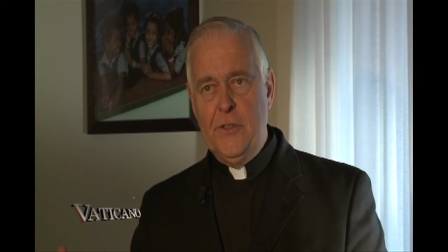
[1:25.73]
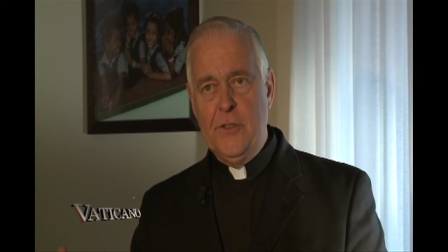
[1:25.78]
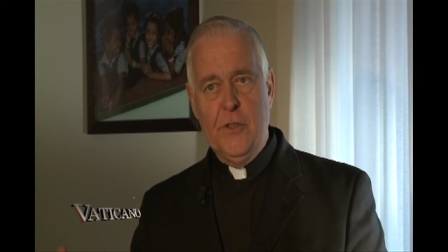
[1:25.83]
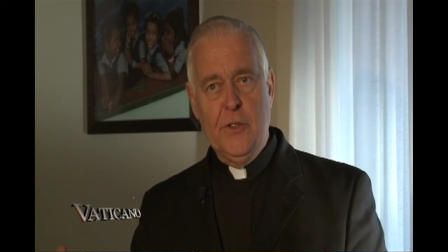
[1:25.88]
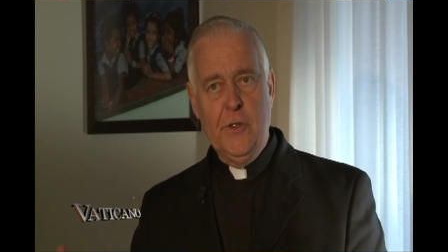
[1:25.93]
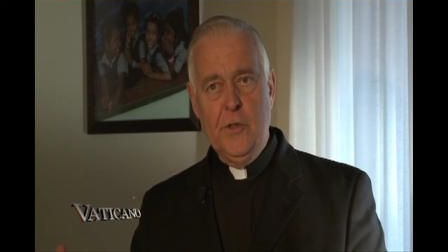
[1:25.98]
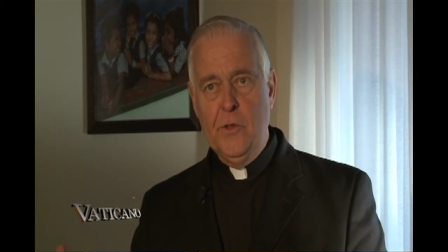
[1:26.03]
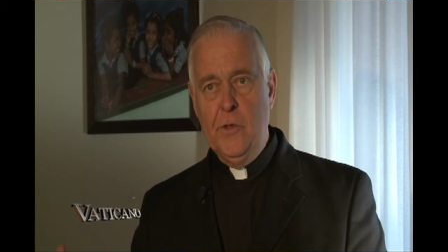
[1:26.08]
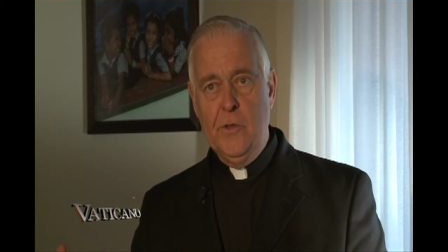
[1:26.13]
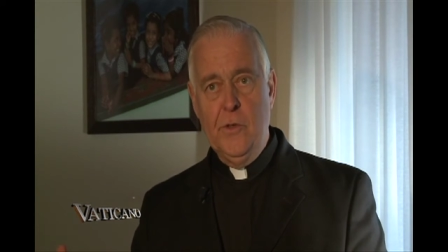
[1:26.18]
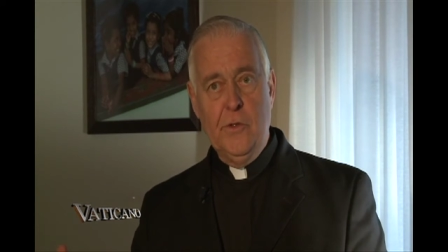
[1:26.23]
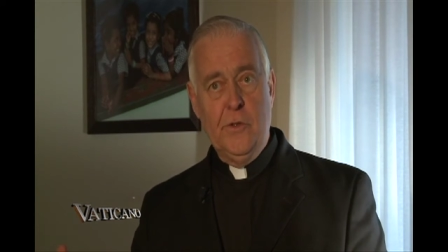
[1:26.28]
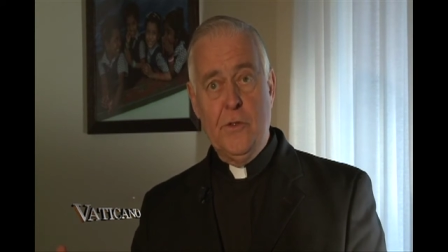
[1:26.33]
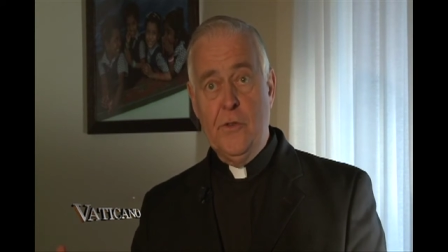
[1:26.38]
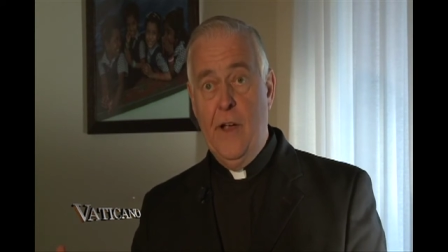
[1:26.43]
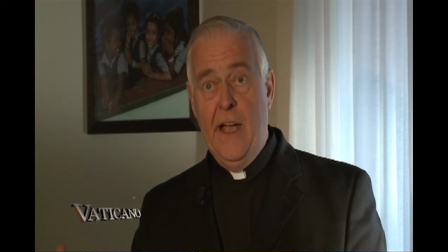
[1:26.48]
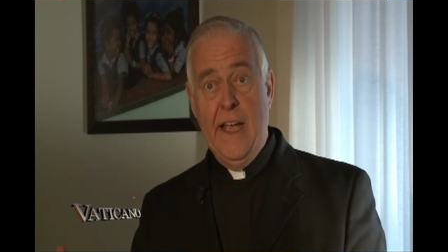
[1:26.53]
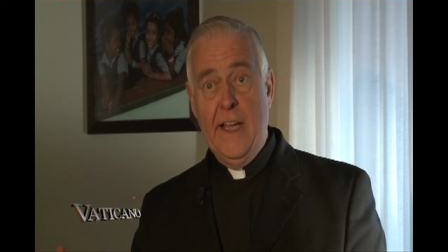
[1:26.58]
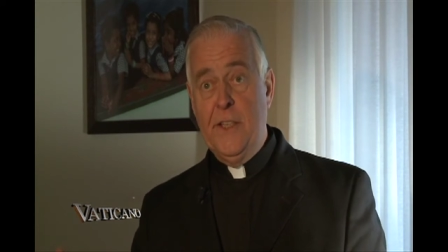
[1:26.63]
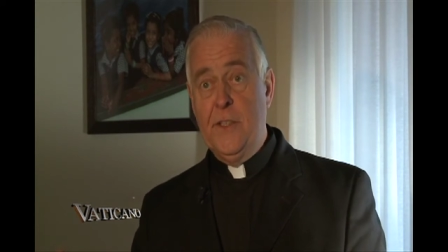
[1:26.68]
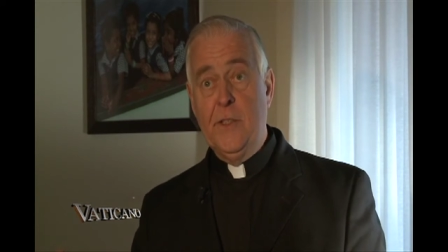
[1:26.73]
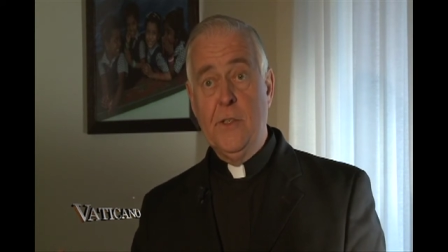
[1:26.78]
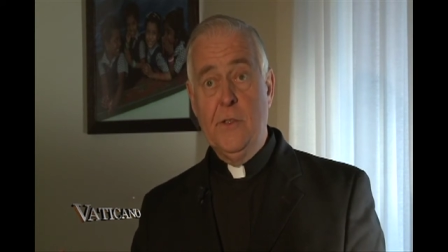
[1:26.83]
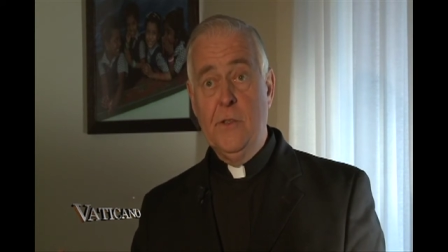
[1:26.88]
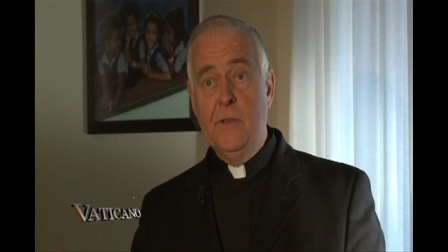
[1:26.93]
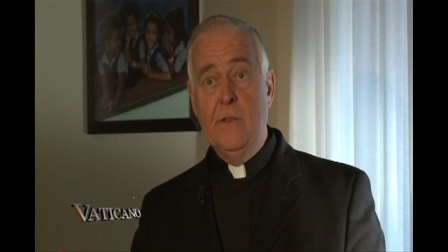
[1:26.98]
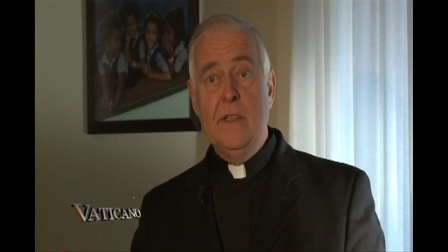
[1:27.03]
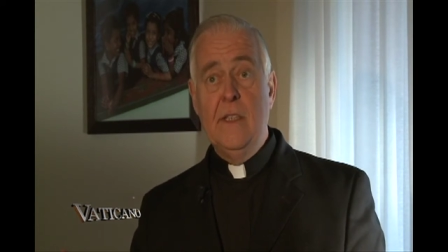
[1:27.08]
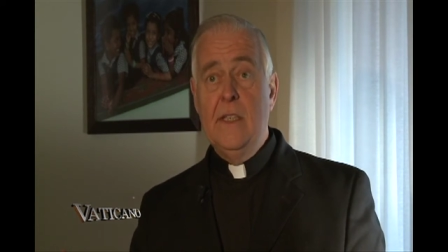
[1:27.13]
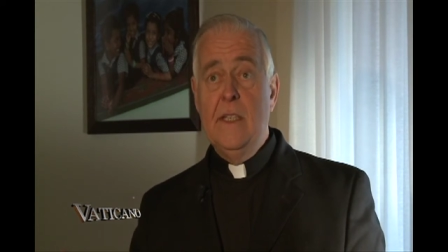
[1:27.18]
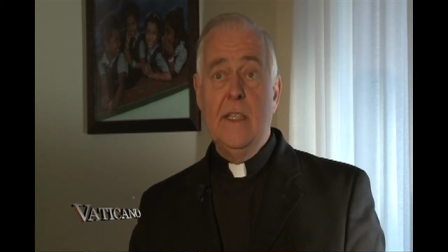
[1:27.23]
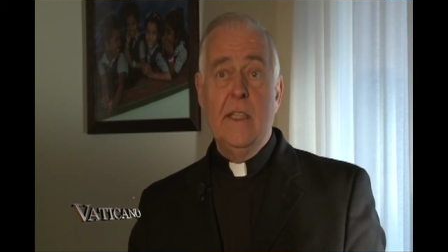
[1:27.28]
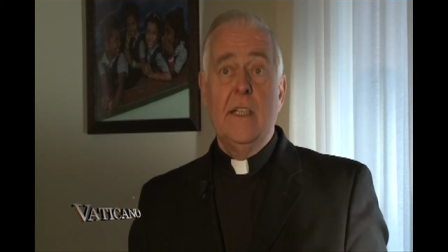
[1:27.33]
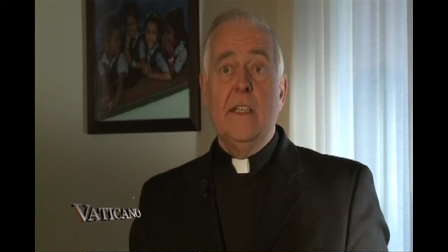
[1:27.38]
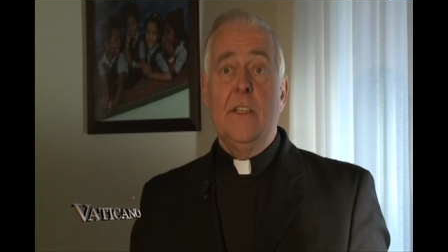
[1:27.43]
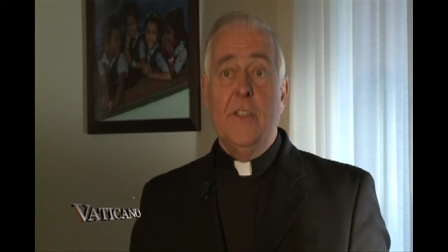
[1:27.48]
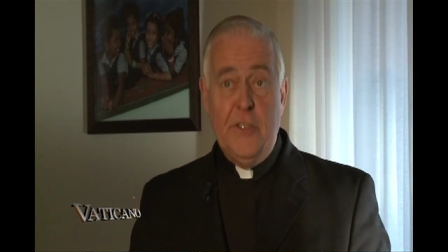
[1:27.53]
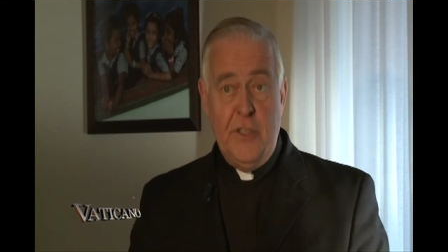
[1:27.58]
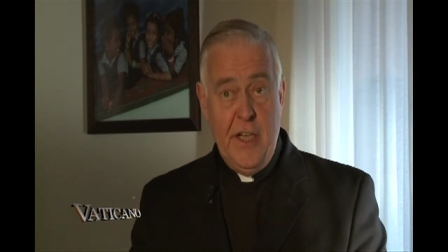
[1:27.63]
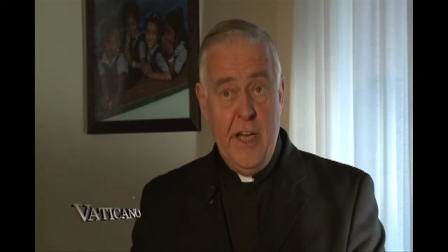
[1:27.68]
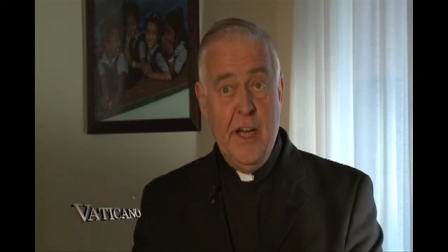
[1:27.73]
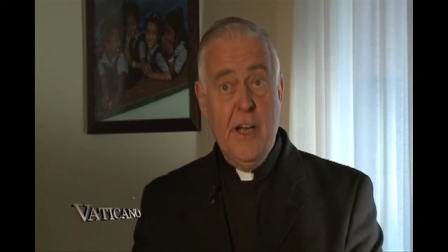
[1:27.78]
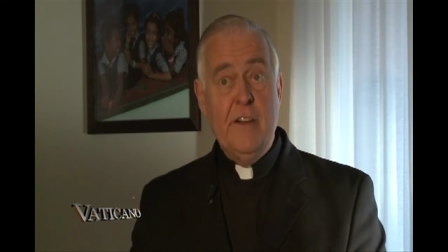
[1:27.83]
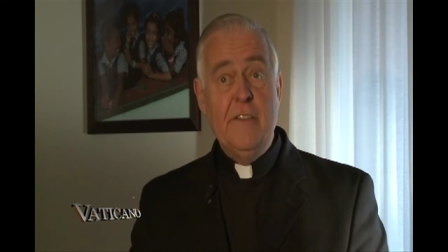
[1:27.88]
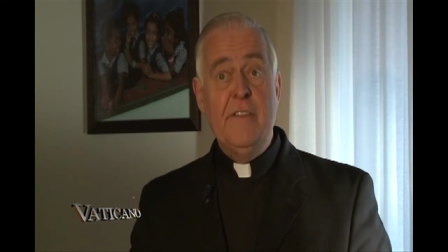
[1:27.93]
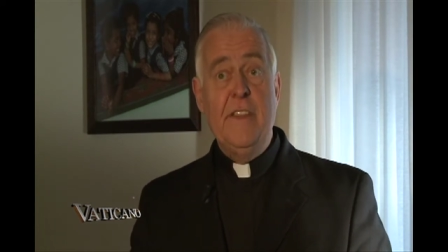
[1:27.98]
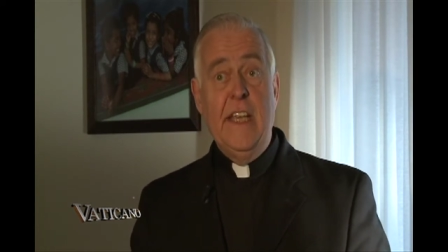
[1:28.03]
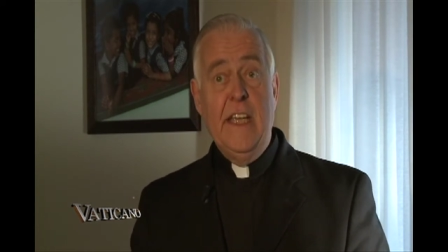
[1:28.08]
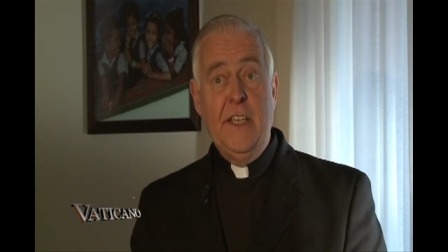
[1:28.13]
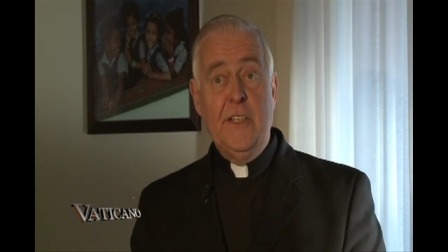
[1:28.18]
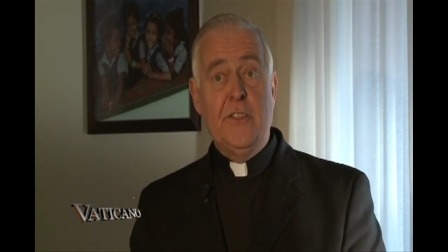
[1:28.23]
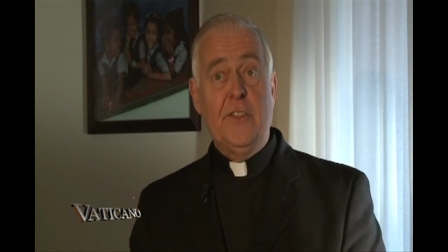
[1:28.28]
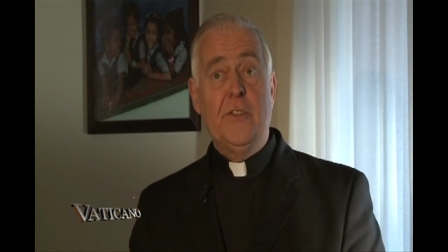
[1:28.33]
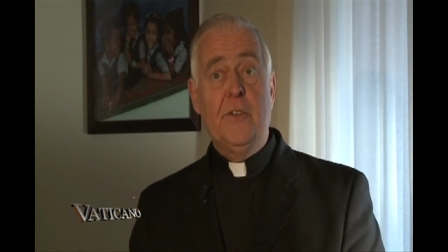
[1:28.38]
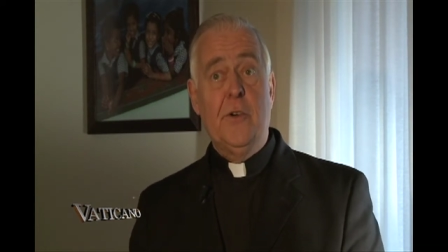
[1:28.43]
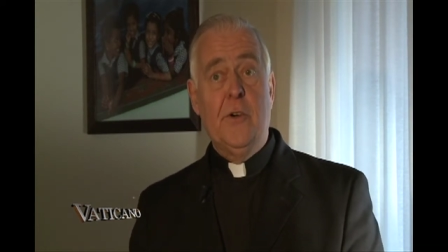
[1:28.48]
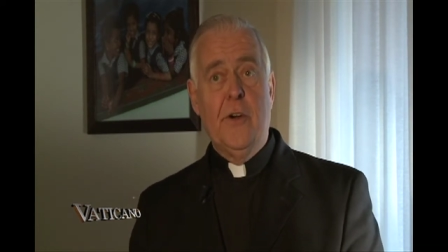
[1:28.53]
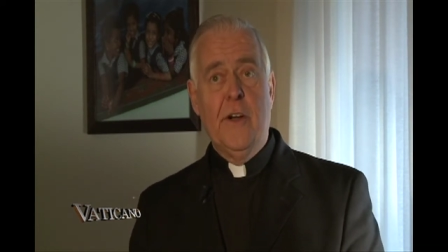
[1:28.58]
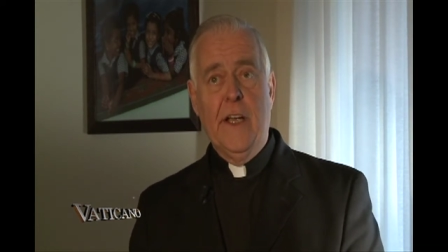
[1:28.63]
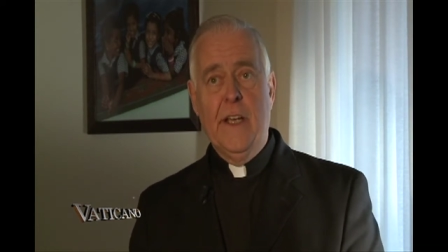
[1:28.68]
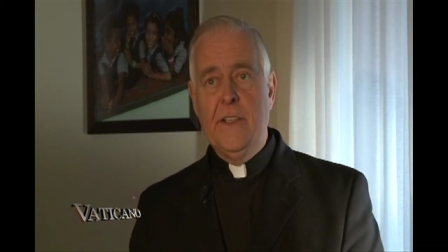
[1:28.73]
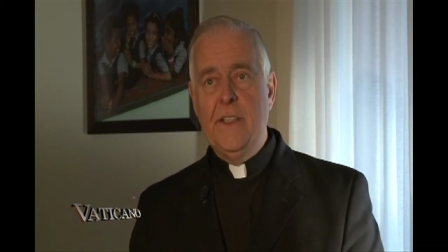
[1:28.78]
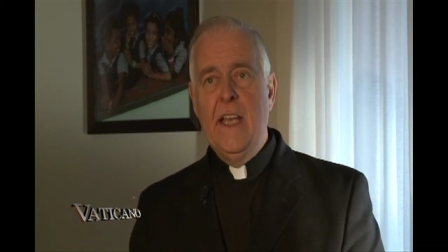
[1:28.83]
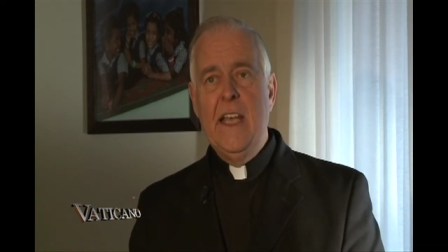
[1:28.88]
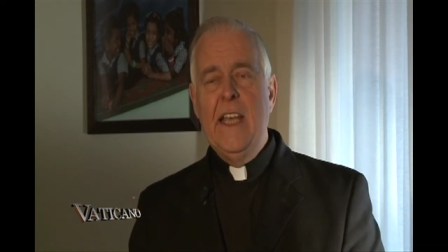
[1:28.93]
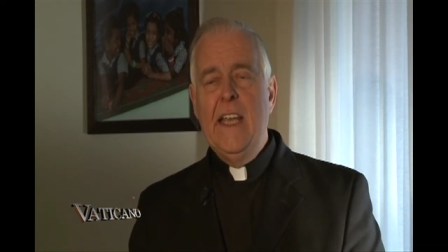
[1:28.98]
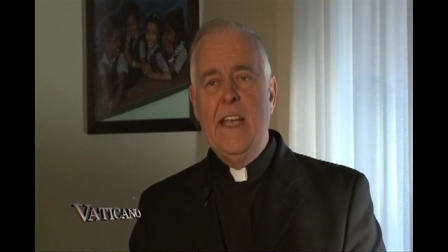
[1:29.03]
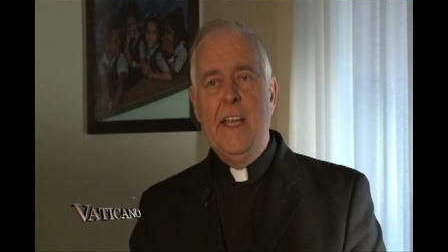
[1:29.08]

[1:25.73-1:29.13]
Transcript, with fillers: to try to share these stories.